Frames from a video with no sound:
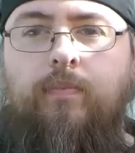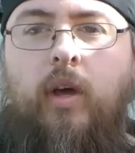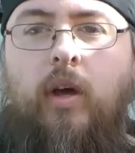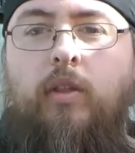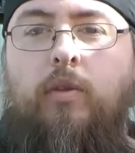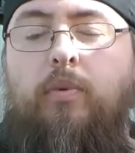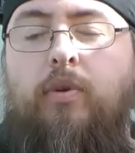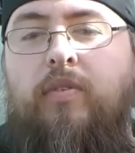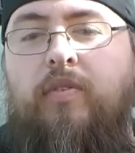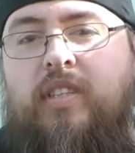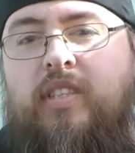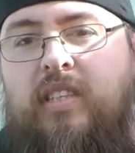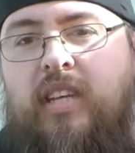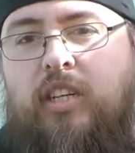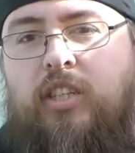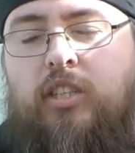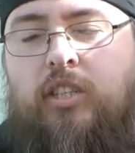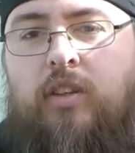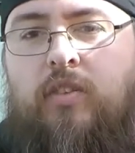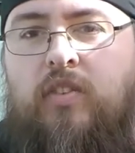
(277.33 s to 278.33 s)
Now, in the previous
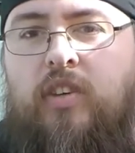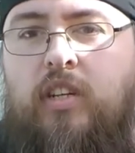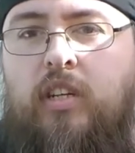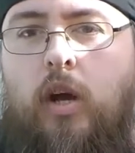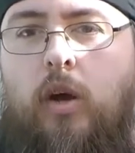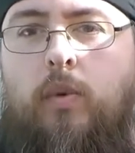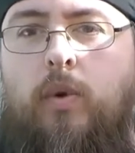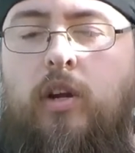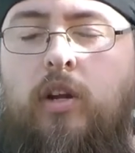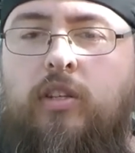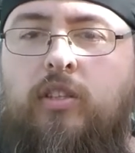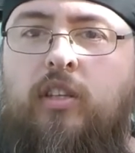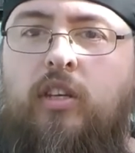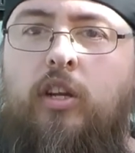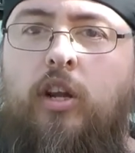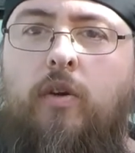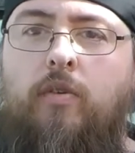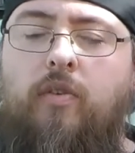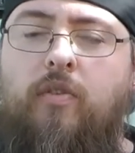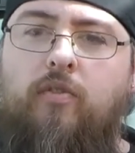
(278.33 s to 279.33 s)
section of the video, we looked at
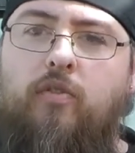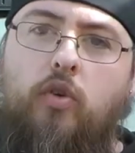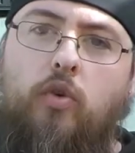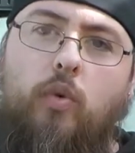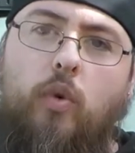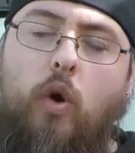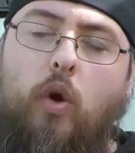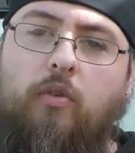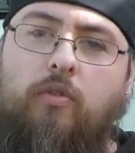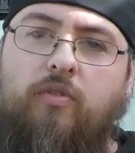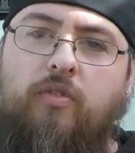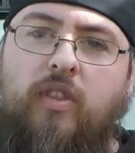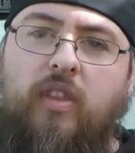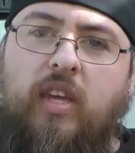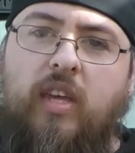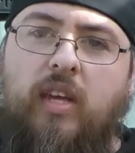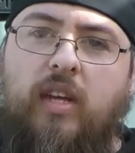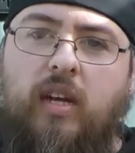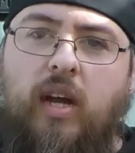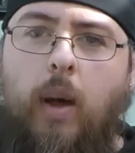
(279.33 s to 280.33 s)
an overview of
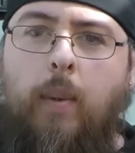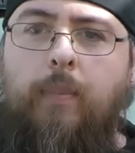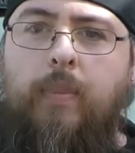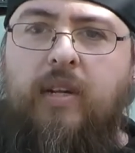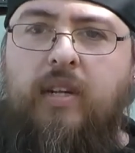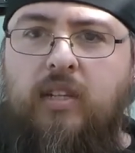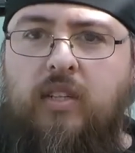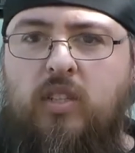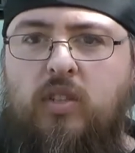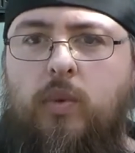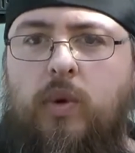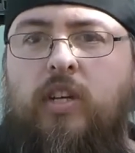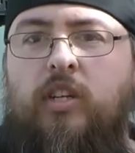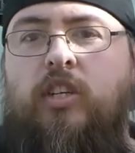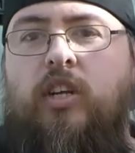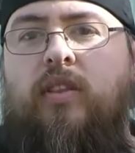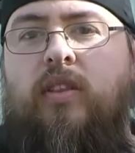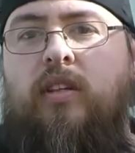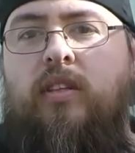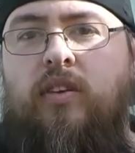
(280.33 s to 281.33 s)
the company
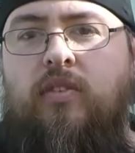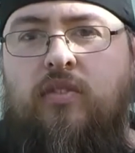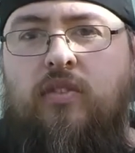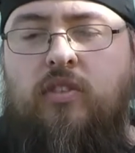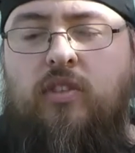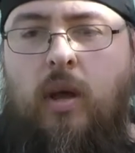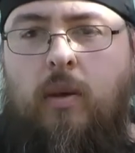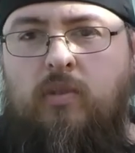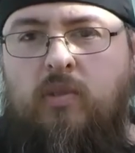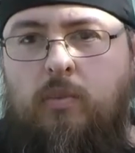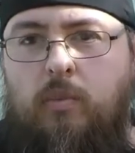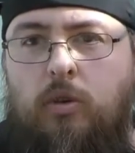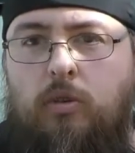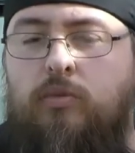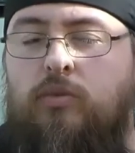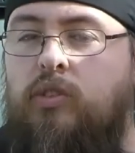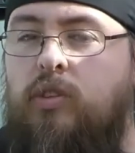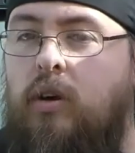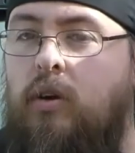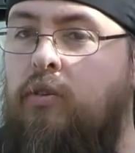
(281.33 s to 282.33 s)
Switch and the different types of
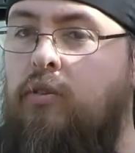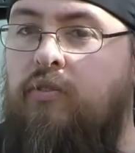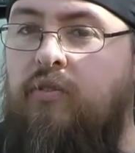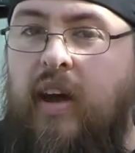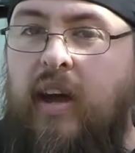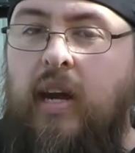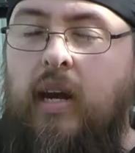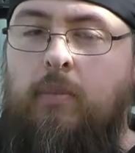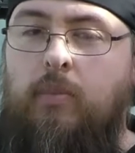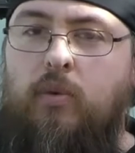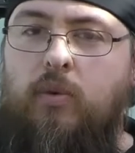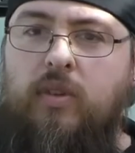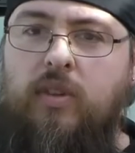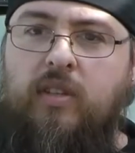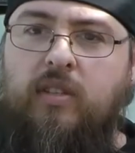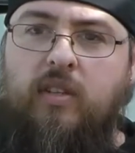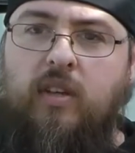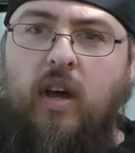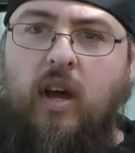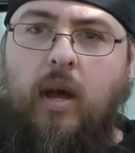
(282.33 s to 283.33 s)
models that were available at
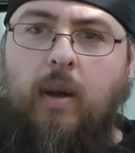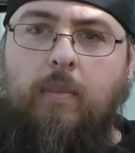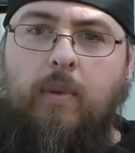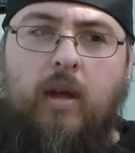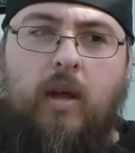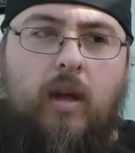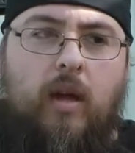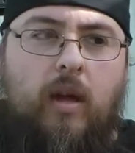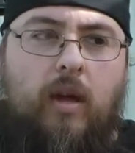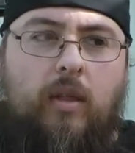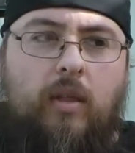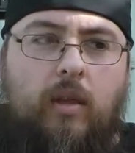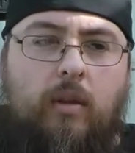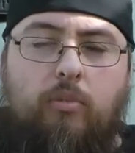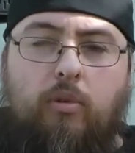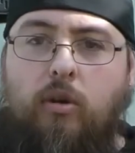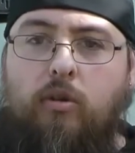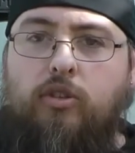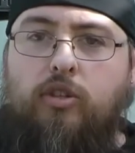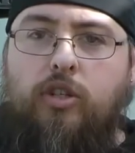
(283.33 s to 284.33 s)
the time and the
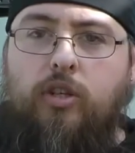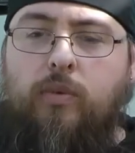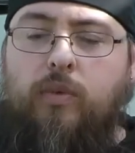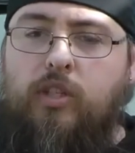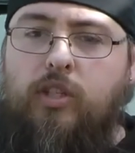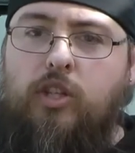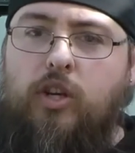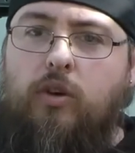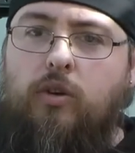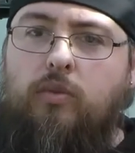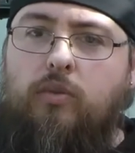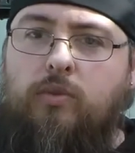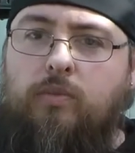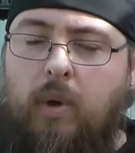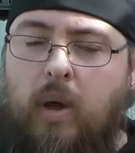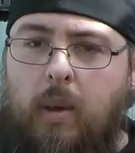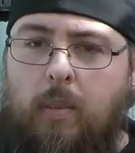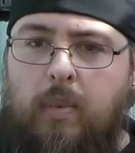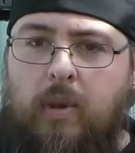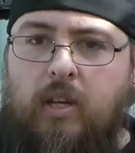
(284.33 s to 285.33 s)
brochure we showed was
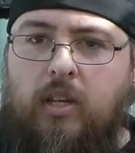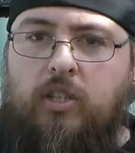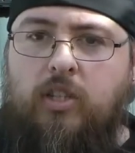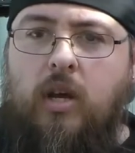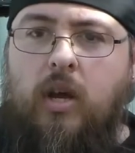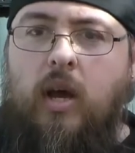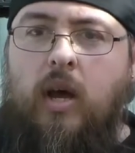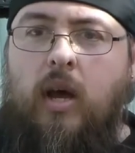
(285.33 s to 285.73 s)
published.